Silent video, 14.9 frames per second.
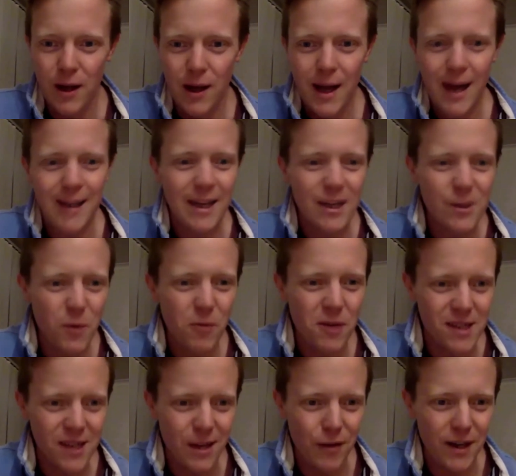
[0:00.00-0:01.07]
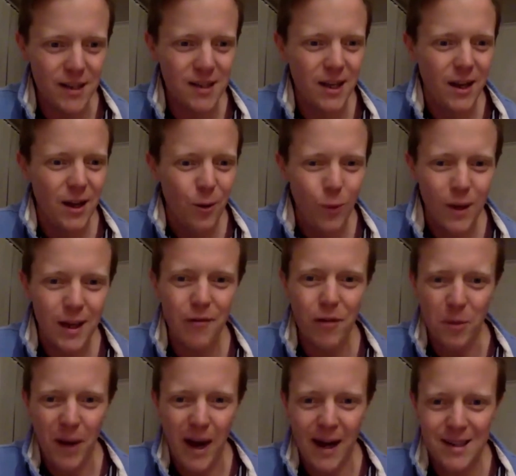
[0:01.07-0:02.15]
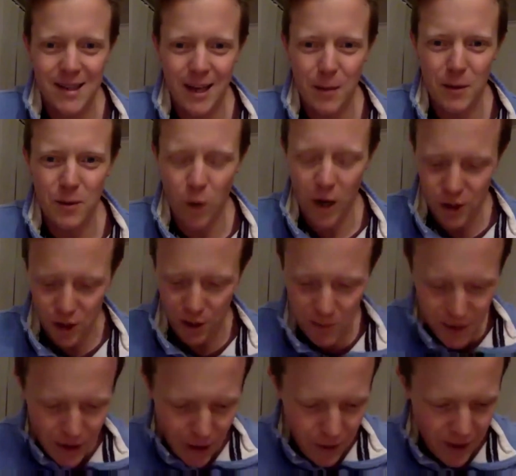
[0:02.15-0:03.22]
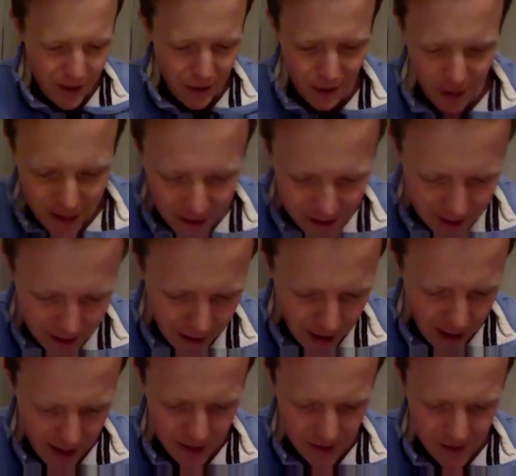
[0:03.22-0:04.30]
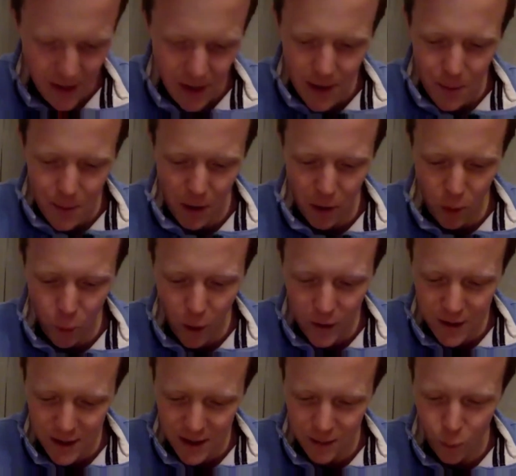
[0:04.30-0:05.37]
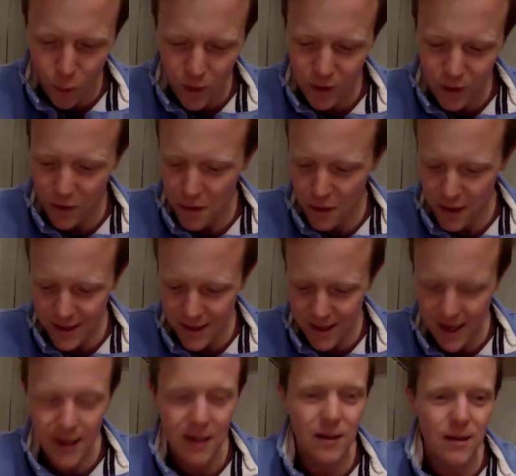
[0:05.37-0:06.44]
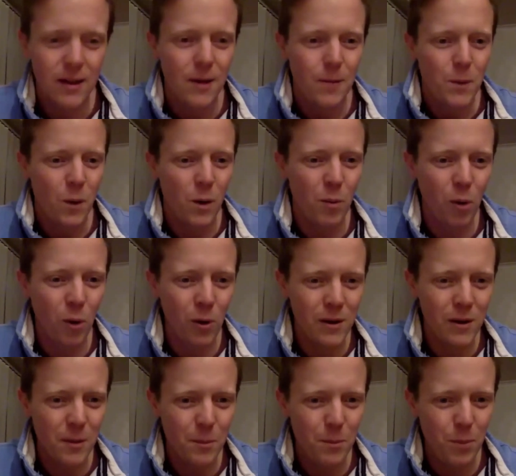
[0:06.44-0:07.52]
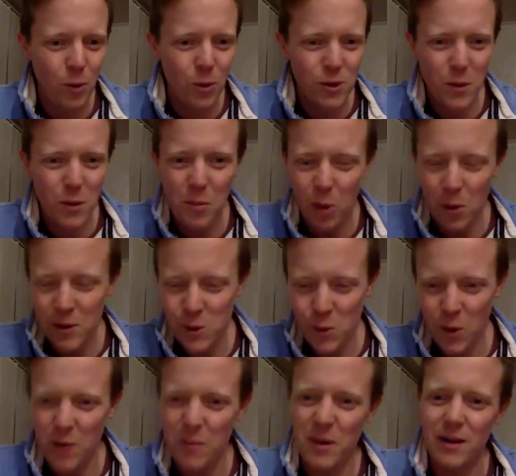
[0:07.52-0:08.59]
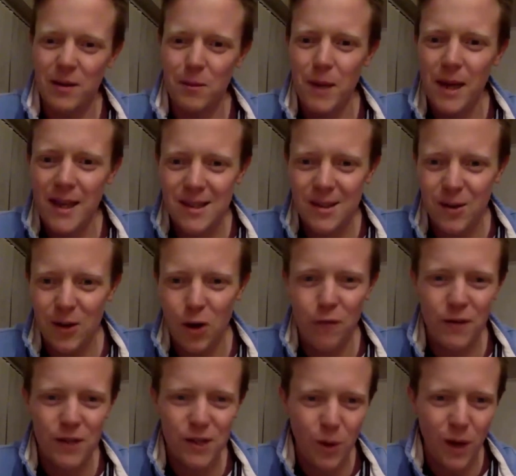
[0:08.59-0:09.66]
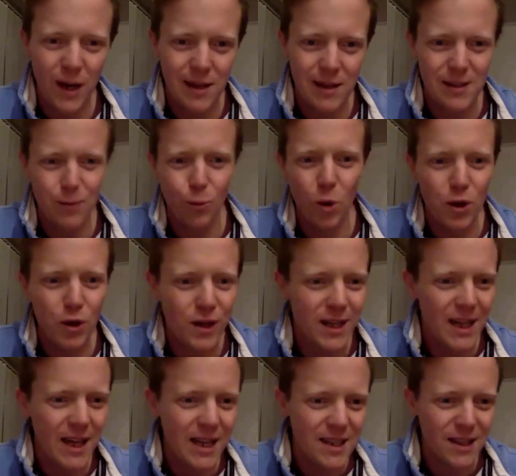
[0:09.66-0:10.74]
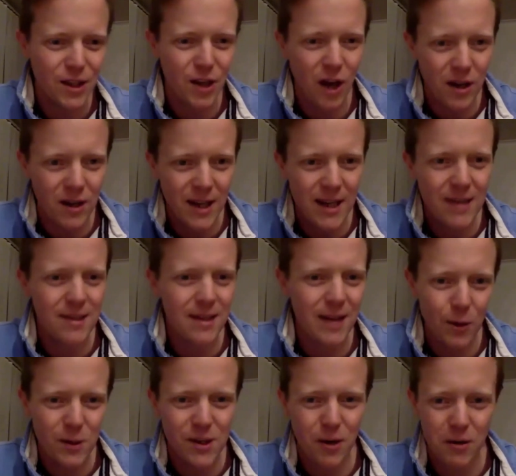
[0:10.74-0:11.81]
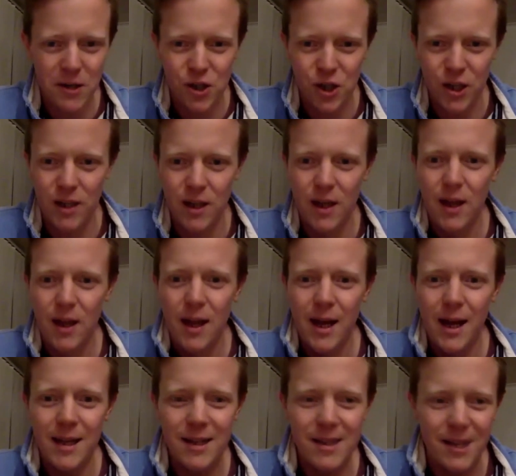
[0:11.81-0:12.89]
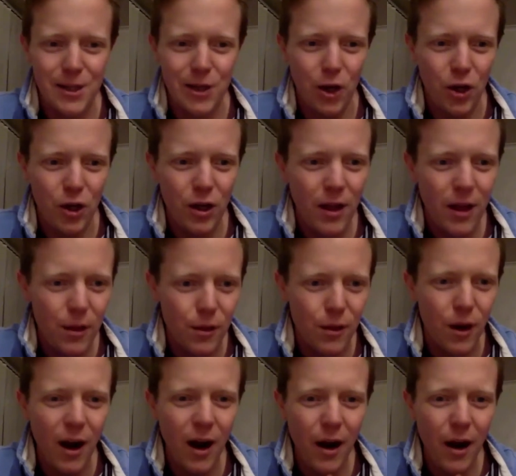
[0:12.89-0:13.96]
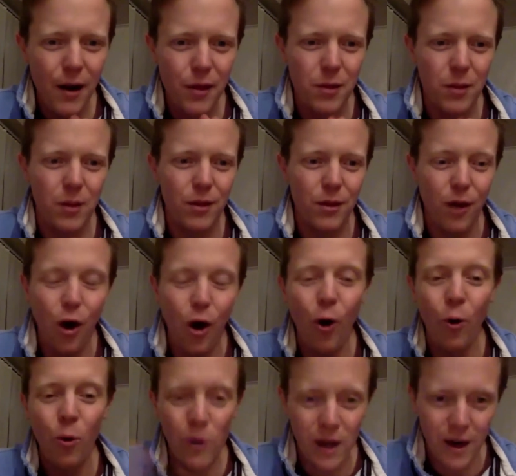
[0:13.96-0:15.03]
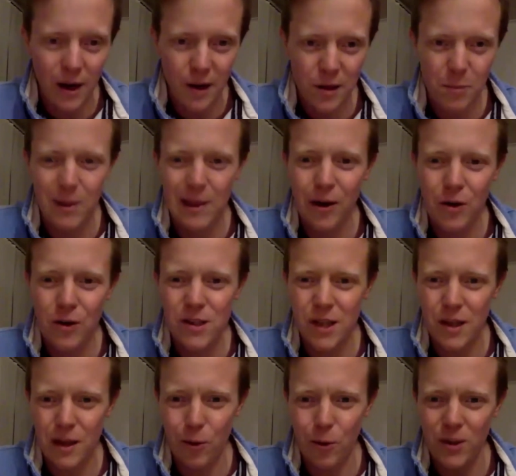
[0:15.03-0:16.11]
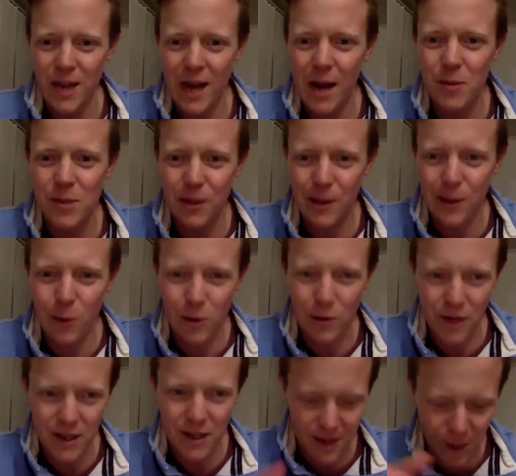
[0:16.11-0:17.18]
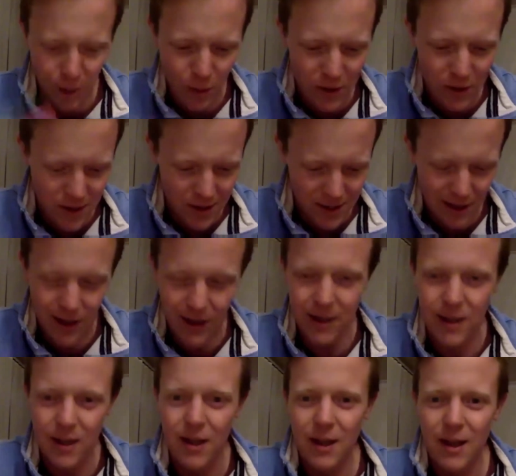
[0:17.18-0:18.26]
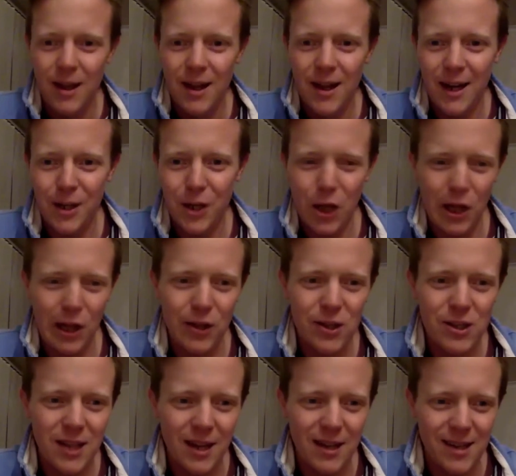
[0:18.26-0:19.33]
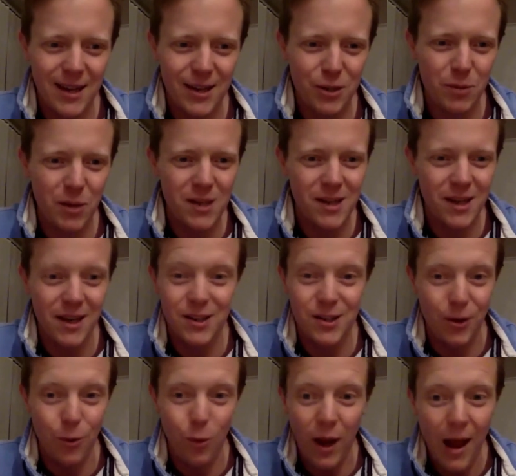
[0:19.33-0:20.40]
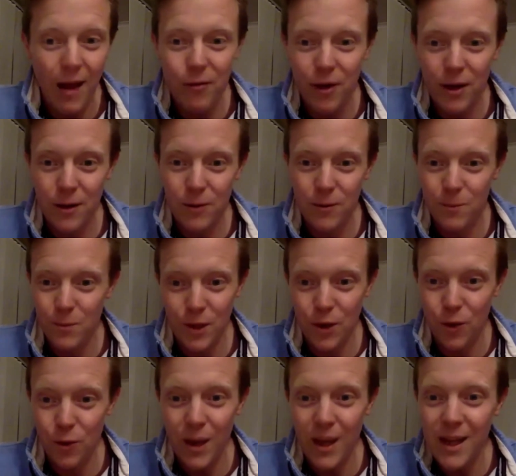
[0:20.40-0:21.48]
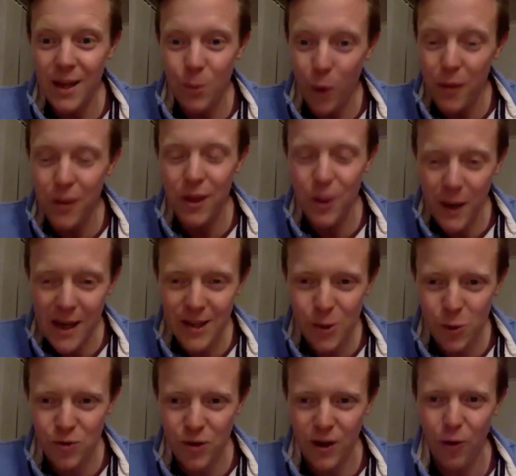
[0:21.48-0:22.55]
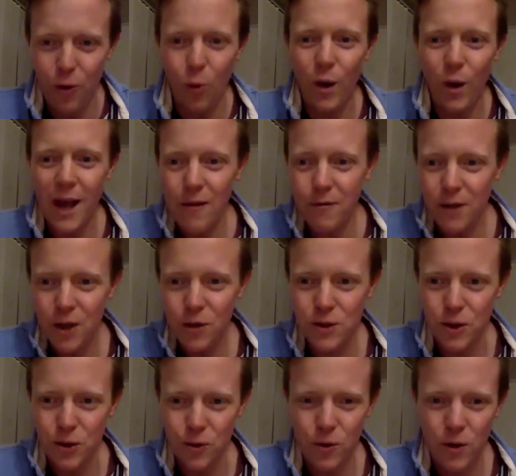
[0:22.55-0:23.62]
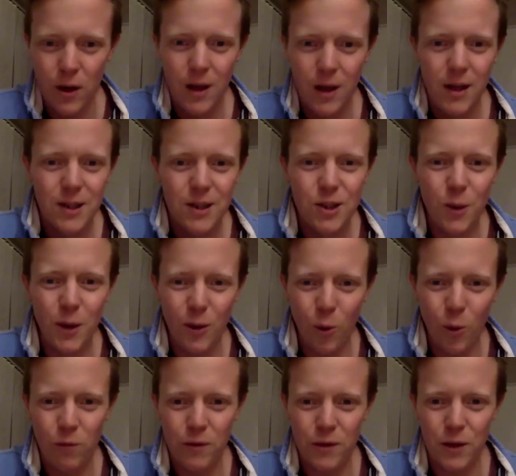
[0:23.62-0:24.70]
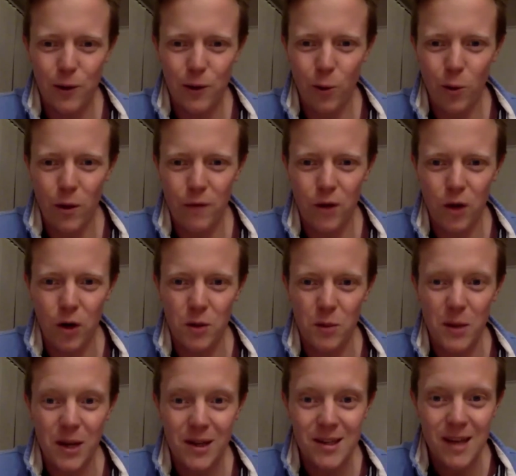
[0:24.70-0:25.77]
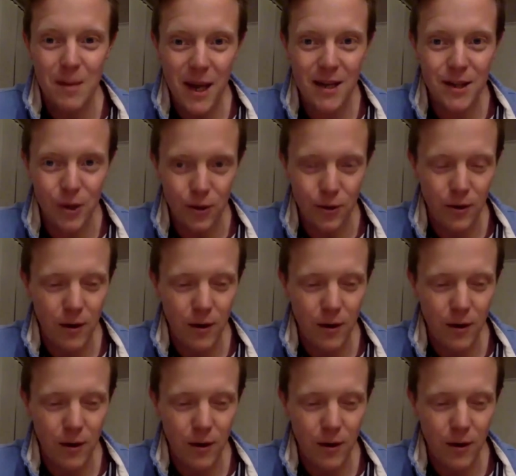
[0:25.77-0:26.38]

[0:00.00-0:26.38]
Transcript: And as we receive it, we give it back to him in worship. Do you know that these lines are quoted in 1 Corinthians 10, where the portion where Paul's talking about meat and offered to idols and what you can eat and can't eat now as a Christian. And he says, look, the earth, the whole earth belongs to the Lord, absolutely all of it. He quotes this line and concludes that section by saying, so whatever you eat, whether you eat or drink or whatever you do it all for the glory of God, because he made you.